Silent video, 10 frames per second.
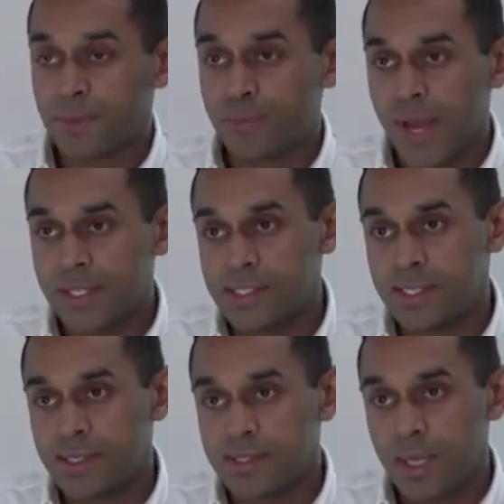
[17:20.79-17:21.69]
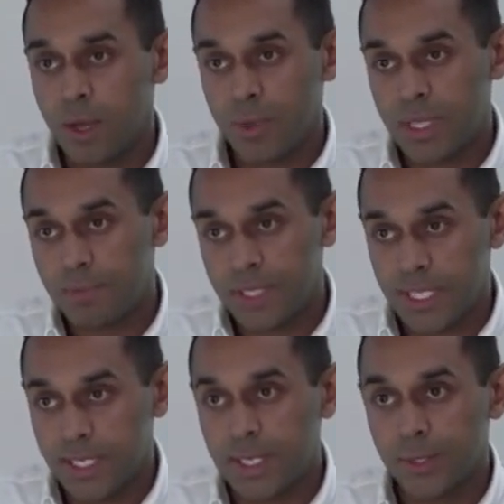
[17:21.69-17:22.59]
of the practices within
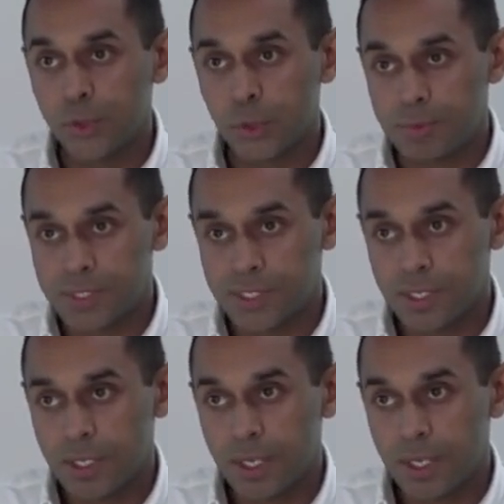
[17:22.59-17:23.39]
particular groups,